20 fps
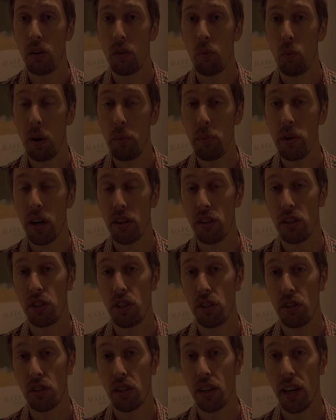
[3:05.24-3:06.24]
When we
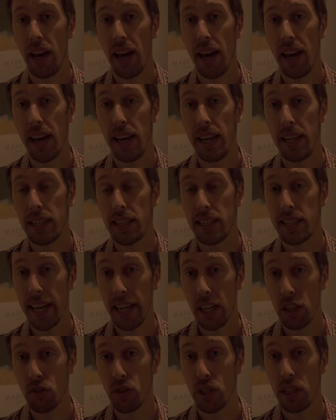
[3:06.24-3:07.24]
undertook a
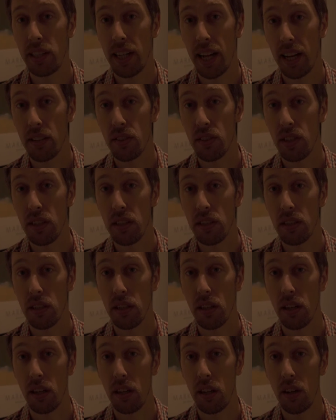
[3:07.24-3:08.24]
secondary
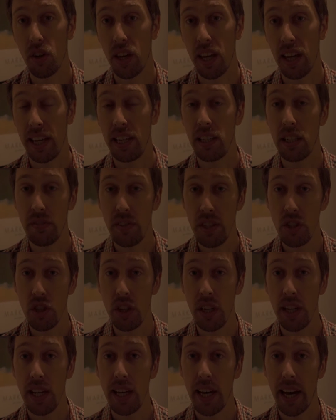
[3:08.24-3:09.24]
analysis looking
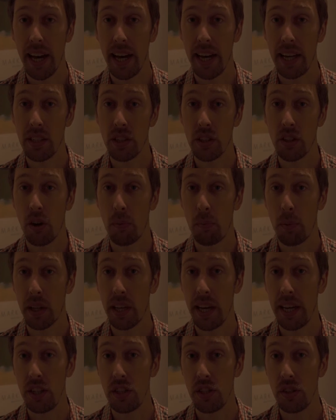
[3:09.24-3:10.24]
individually at
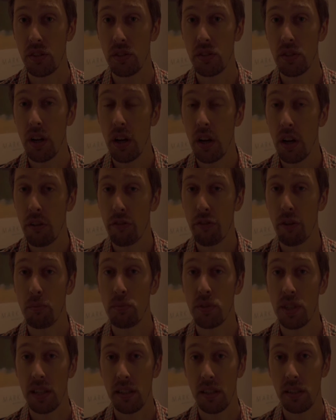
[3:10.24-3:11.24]
complications
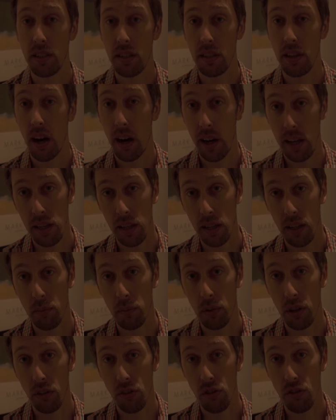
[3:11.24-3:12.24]
from centres in
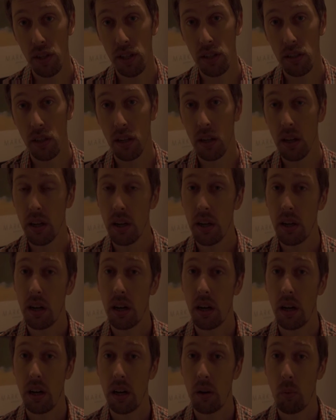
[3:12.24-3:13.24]
high-income countries,
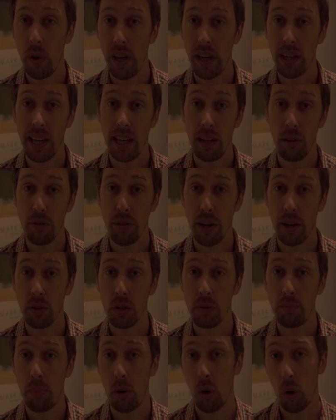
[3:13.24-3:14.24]
we again
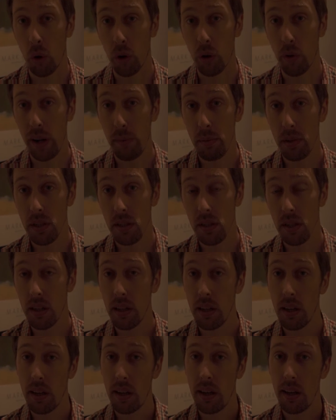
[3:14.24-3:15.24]
found poor agreement,
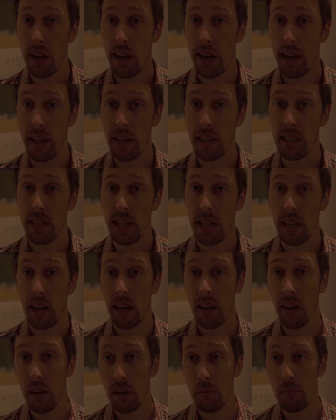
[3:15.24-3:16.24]
and
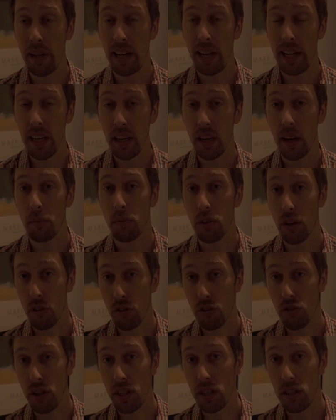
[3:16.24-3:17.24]
in lower middle-income
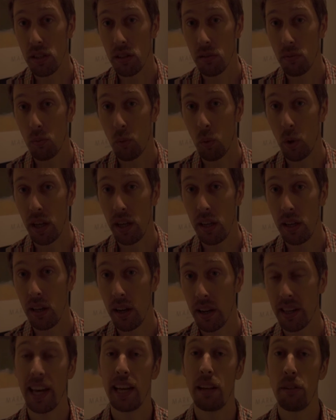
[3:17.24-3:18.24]
countries we
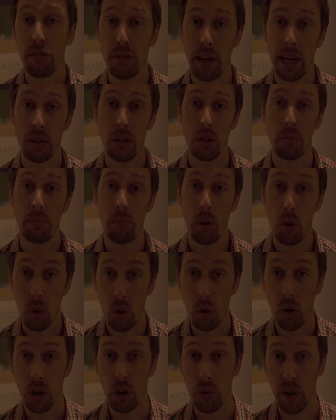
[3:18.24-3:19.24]
again found
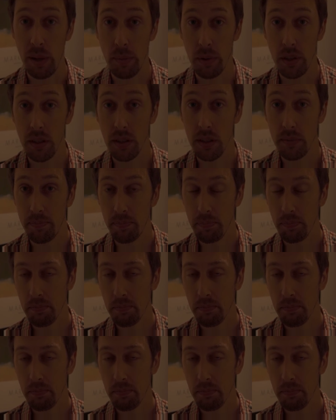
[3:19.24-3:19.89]
poor agreement.